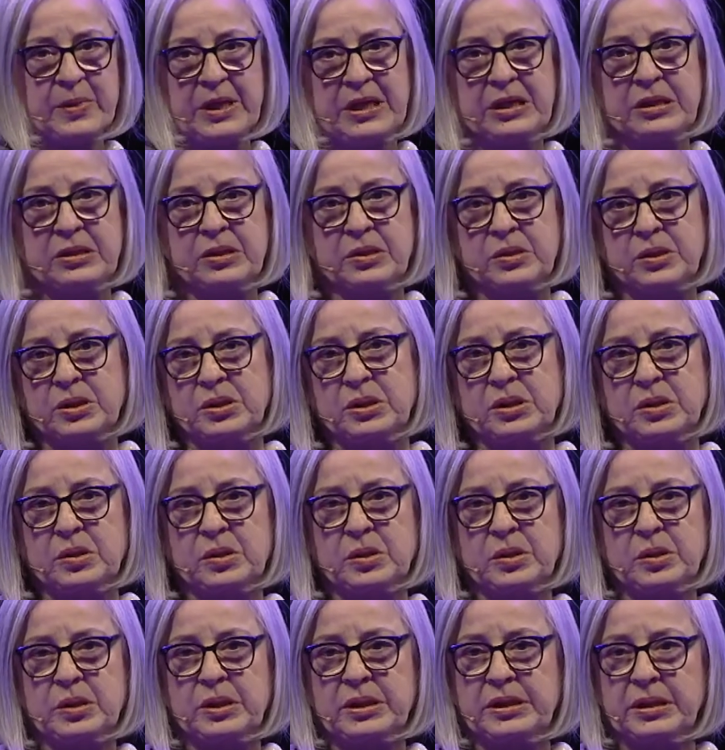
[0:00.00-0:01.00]
me to
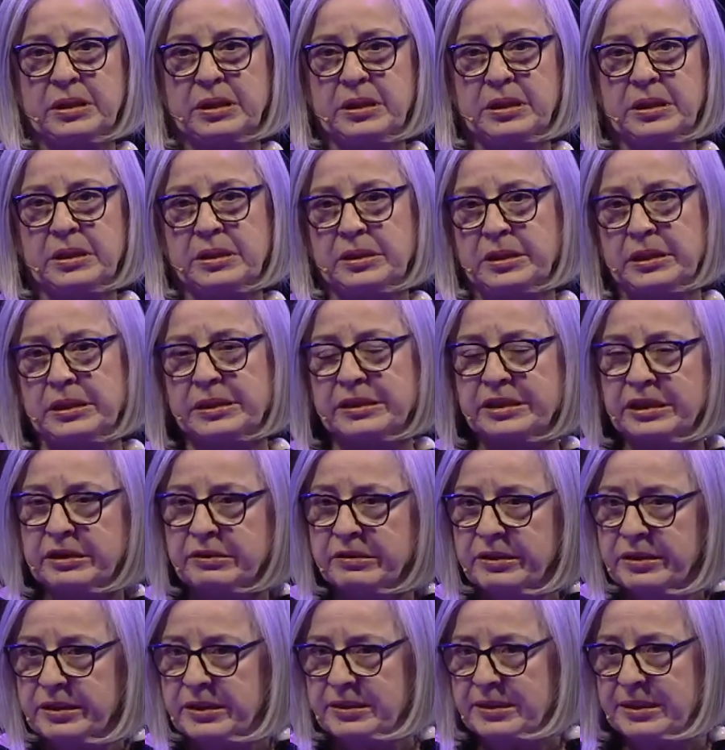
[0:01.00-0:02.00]
do the
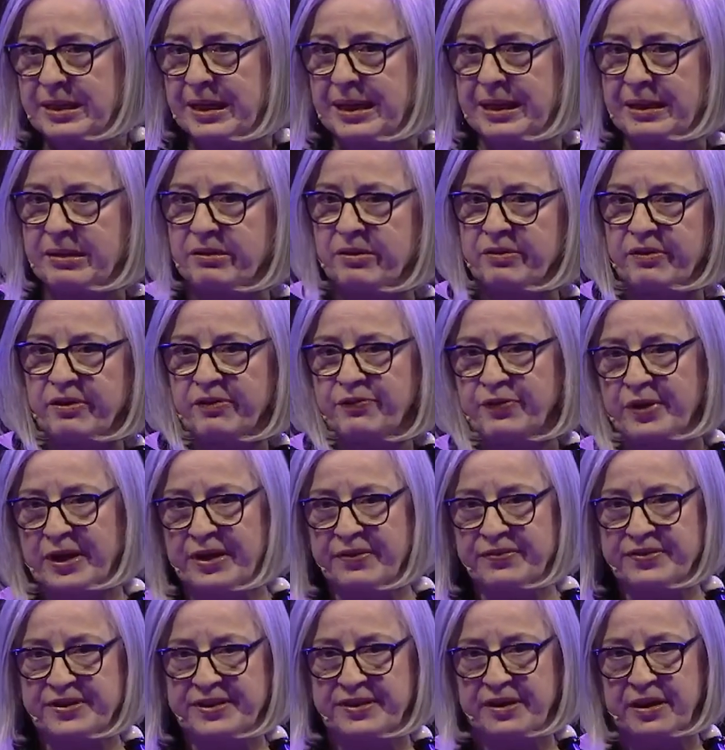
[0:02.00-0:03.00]
interior design of a
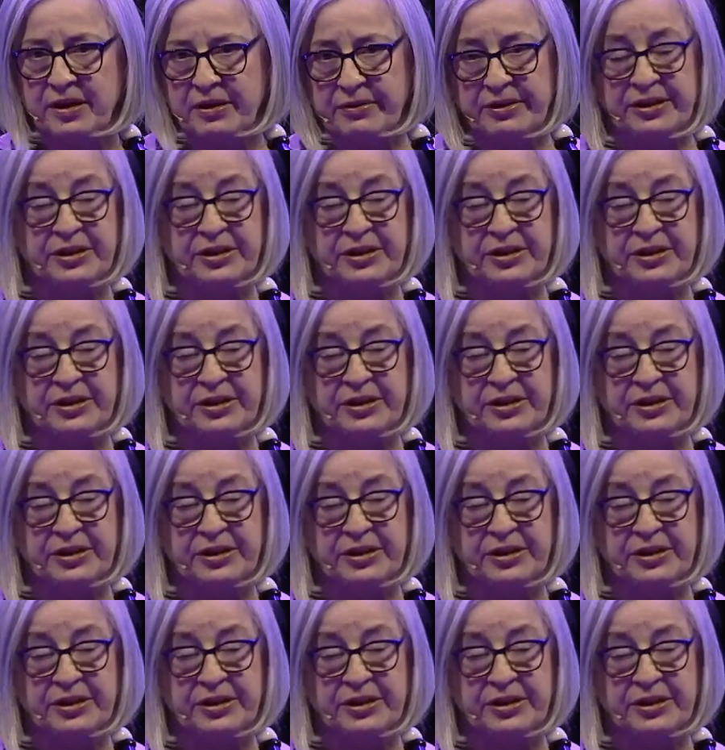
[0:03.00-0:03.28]
5-star